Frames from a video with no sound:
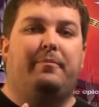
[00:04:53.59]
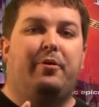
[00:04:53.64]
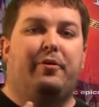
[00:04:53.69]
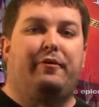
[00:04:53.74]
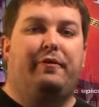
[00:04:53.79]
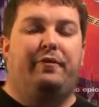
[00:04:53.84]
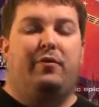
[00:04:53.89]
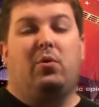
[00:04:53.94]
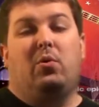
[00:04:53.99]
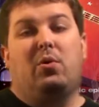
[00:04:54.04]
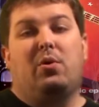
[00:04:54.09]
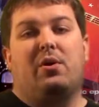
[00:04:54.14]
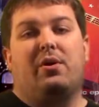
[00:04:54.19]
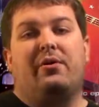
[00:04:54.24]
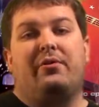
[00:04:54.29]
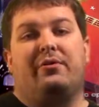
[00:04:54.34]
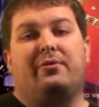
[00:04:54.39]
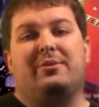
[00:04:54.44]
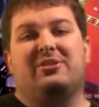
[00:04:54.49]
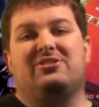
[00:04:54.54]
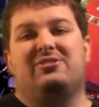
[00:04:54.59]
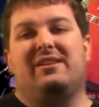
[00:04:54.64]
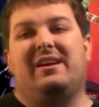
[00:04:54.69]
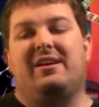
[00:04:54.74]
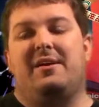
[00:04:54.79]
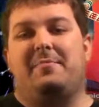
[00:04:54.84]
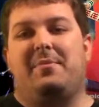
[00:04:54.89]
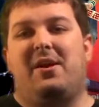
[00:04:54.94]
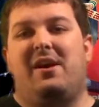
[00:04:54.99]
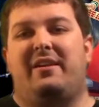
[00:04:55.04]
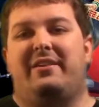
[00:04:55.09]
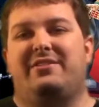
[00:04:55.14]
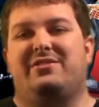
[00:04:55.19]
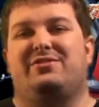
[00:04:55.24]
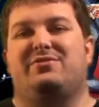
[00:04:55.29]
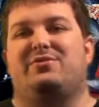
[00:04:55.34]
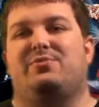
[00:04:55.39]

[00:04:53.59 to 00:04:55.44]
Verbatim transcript: before the original Harry Potters.